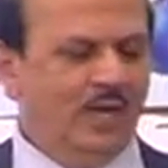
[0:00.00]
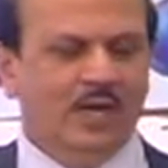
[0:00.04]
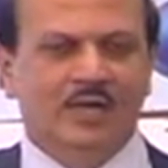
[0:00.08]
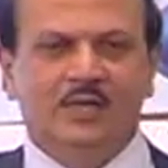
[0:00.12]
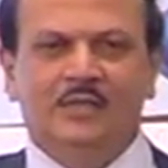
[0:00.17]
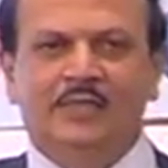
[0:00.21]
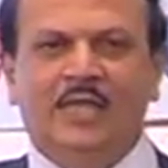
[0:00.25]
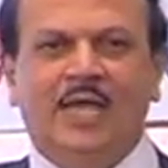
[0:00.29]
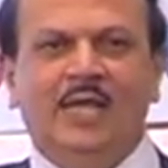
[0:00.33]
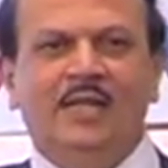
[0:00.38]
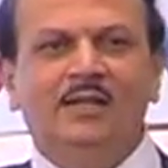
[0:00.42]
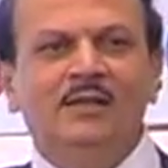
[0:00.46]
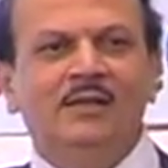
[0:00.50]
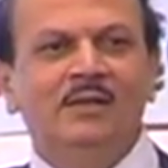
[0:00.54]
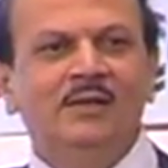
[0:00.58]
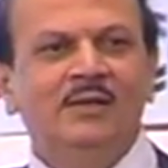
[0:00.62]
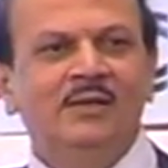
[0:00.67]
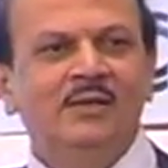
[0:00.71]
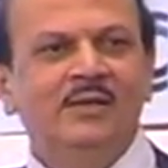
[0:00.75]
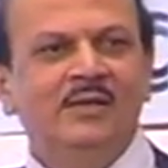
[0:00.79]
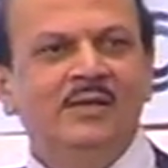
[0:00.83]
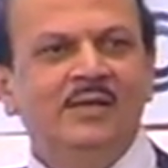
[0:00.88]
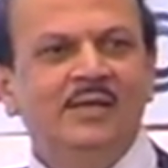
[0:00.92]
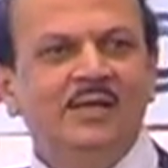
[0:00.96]
and
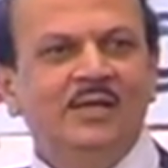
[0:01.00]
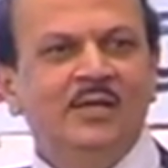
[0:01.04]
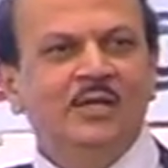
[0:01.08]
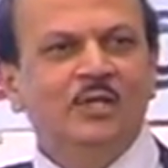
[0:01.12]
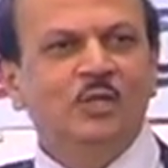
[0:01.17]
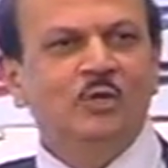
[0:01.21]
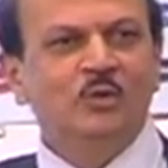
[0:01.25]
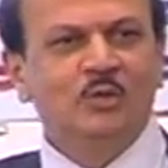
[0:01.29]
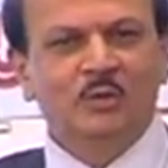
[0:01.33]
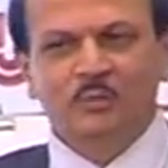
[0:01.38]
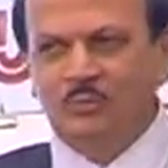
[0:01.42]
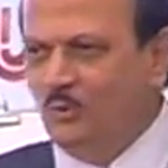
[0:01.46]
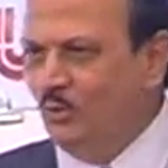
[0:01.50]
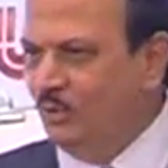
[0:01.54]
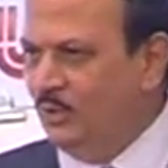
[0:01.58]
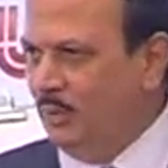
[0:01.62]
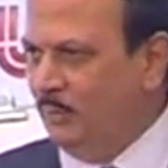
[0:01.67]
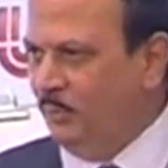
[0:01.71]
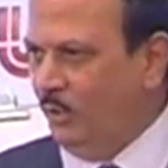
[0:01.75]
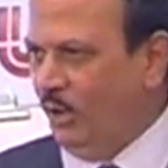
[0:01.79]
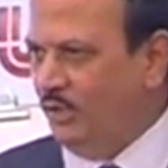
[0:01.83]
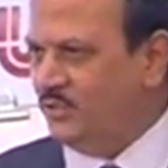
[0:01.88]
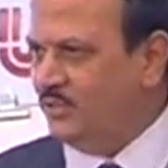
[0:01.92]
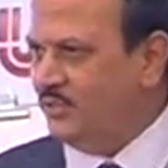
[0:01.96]
then you will do
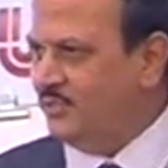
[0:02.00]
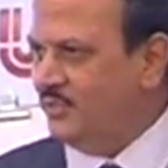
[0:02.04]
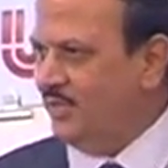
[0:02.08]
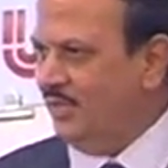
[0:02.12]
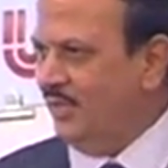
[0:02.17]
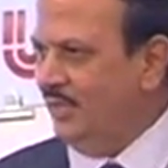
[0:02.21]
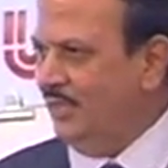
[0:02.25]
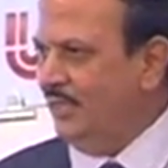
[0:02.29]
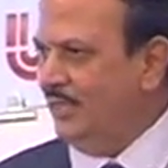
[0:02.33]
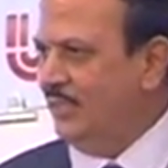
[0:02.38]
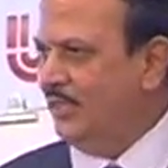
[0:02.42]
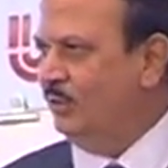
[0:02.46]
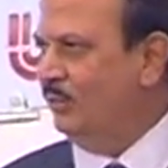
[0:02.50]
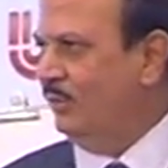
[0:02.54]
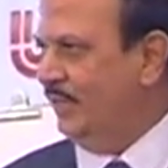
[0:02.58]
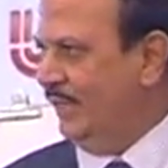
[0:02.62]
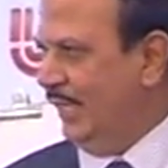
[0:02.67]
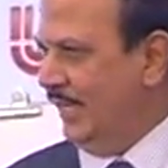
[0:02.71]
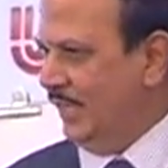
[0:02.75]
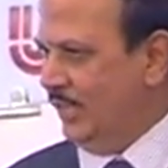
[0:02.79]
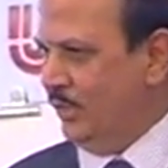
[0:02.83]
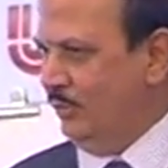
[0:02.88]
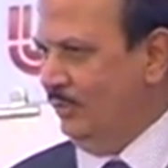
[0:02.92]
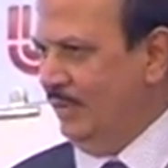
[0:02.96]
the processing, you
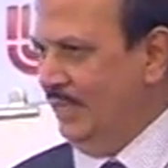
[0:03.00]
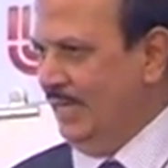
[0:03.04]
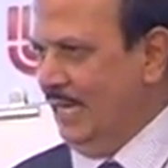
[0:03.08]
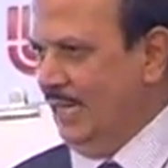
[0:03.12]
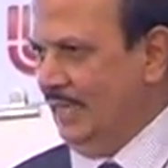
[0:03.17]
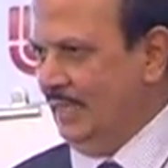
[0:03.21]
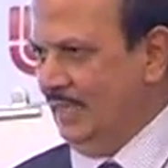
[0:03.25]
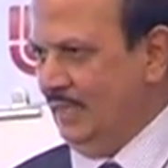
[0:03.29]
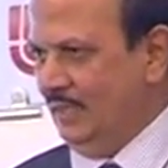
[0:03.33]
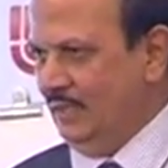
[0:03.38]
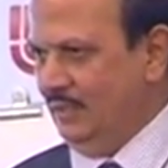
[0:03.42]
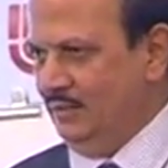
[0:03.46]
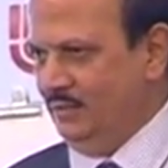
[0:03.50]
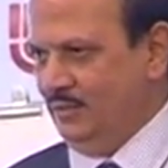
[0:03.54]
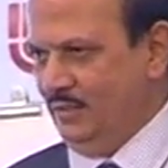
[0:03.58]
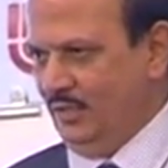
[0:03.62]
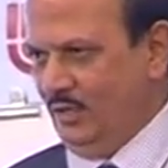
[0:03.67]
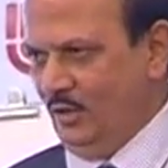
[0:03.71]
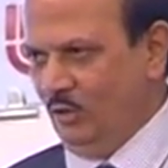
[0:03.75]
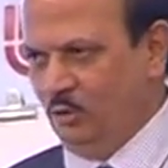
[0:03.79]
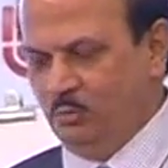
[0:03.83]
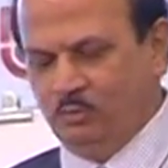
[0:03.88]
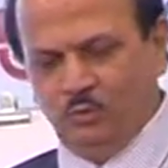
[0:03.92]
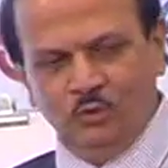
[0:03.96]
will take your data,
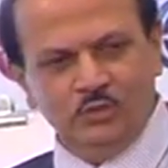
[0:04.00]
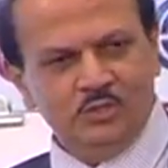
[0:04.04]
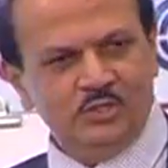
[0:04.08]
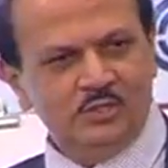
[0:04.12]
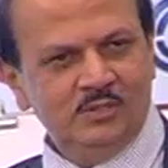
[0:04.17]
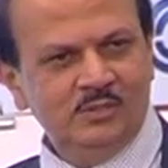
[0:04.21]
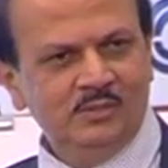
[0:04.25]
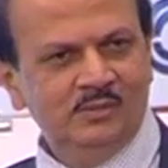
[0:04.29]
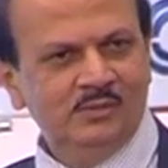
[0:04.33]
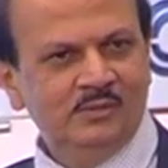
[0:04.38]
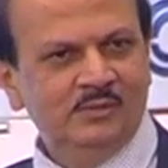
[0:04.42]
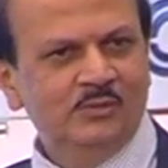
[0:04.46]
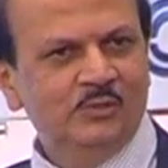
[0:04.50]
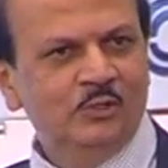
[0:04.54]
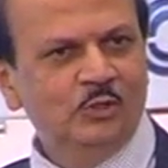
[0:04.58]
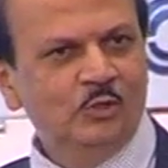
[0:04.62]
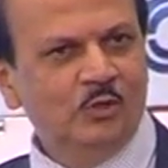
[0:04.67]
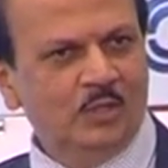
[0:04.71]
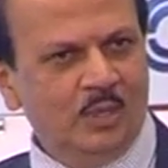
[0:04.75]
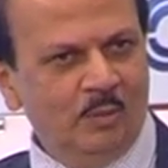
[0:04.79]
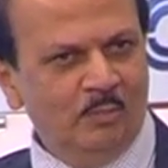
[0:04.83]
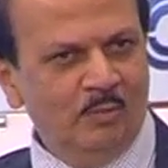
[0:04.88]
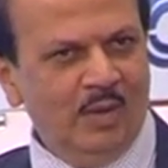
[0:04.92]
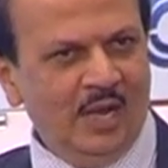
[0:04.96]
outputs,
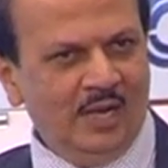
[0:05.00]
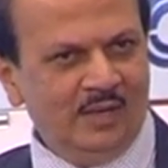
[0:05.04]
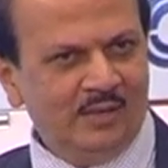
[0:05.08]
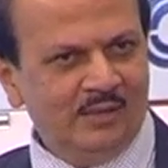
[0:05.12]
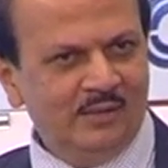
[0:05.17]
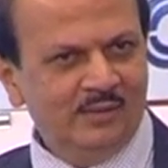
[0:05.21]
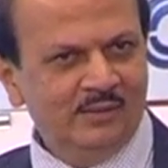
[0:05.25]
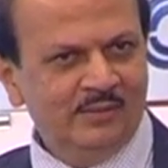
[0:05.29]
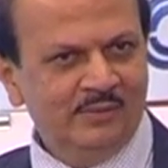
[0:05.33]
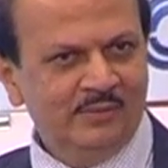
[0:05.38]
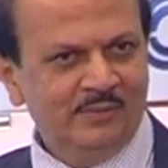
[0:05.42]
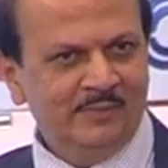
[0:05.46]
you come back.